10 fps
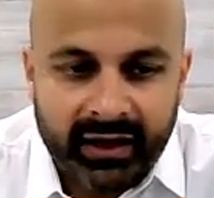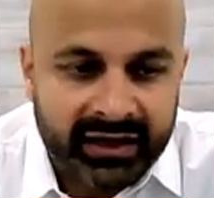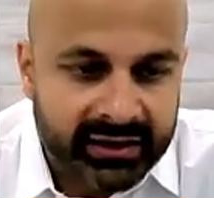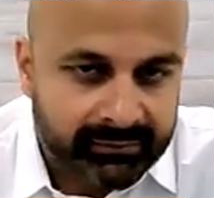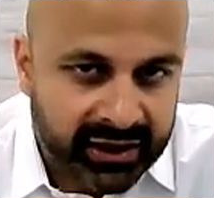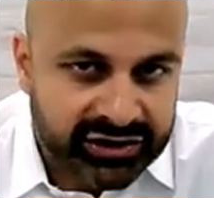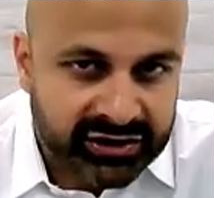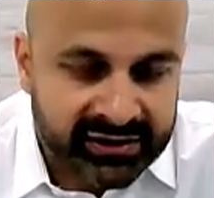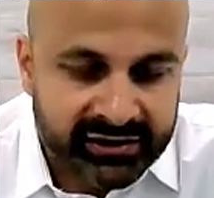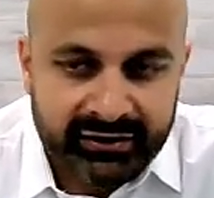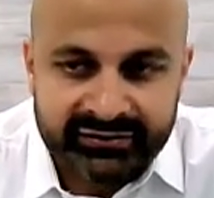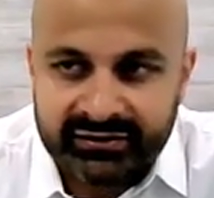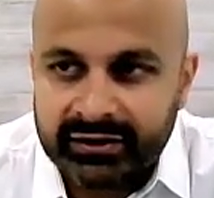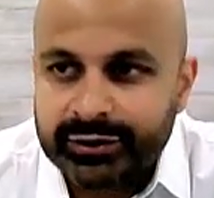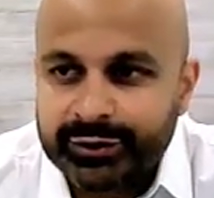I didn't mention here as
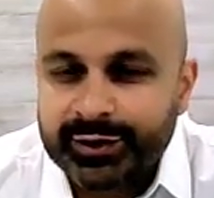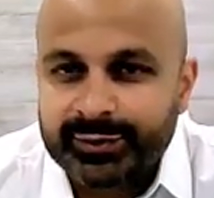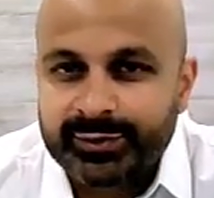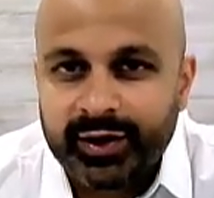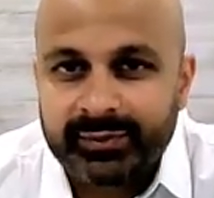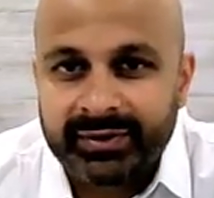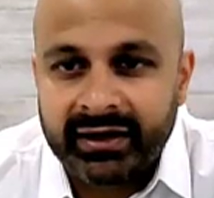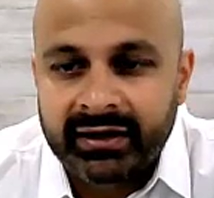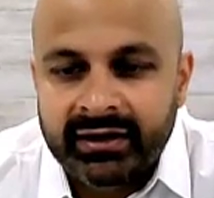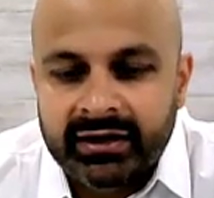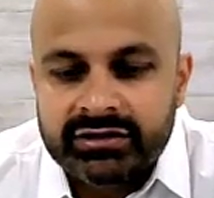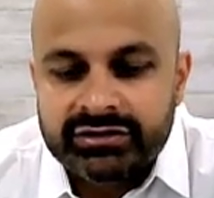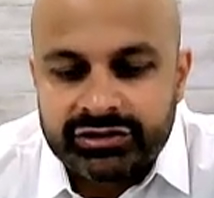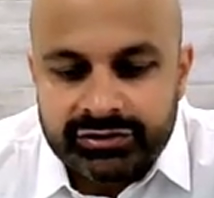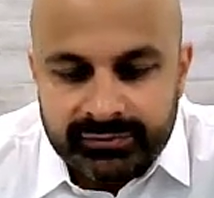a concluding point, but
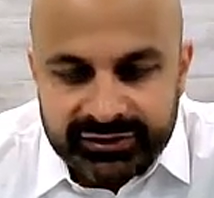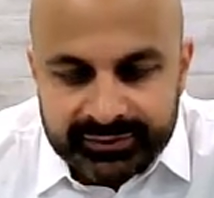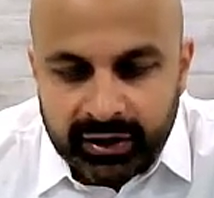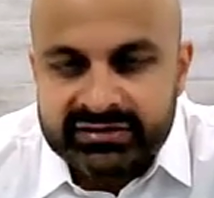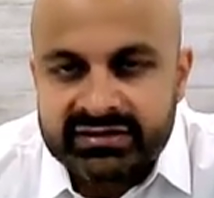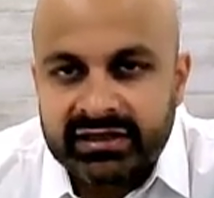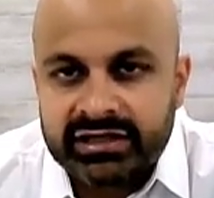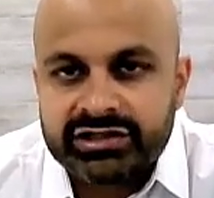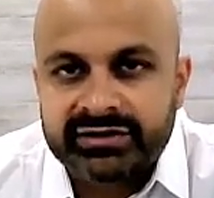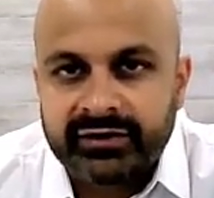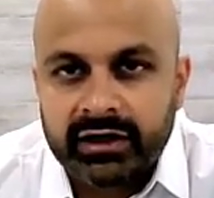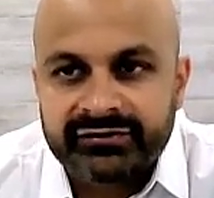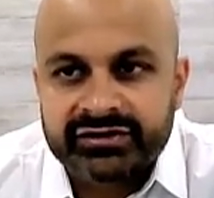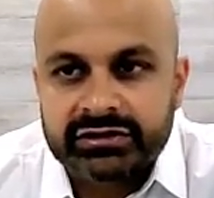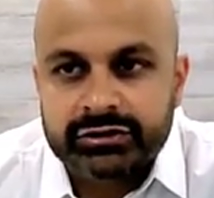smart selection of
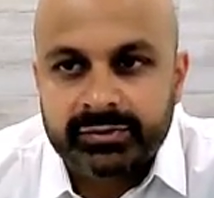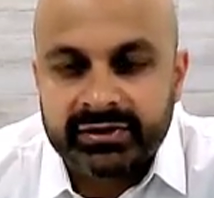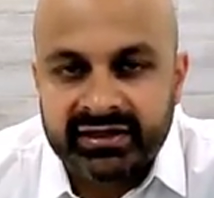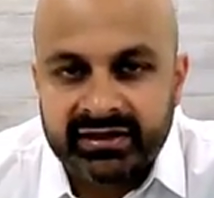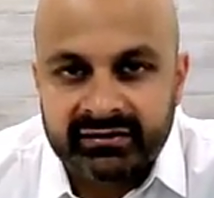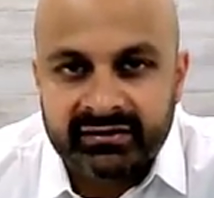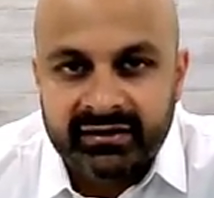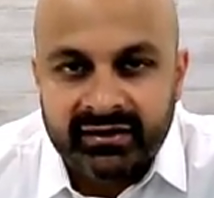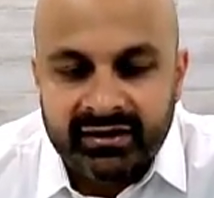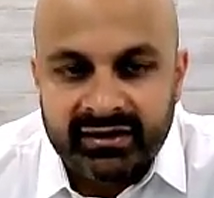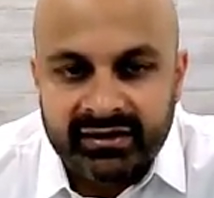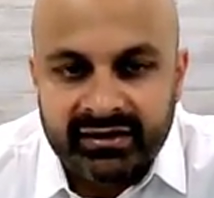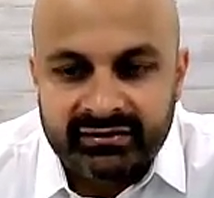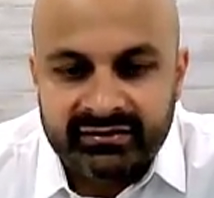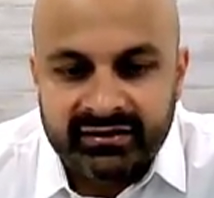artificial lubricants
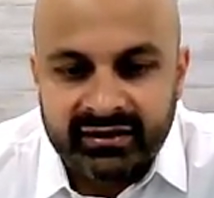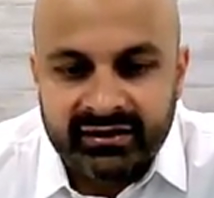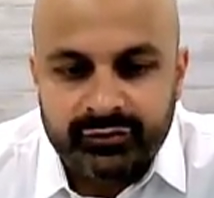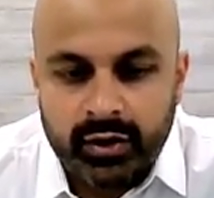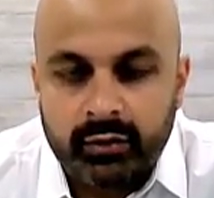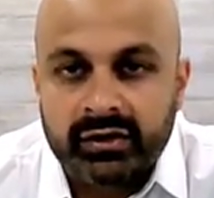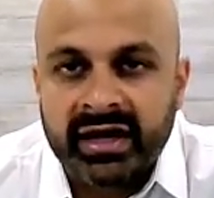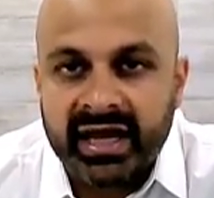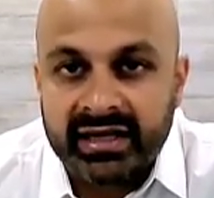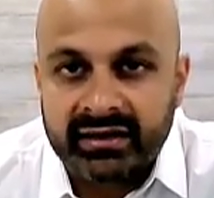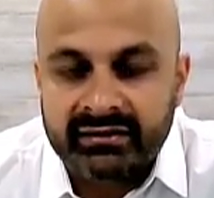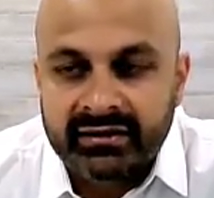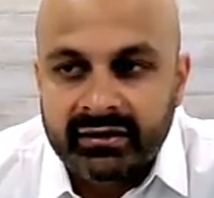is uh, is where we're heading,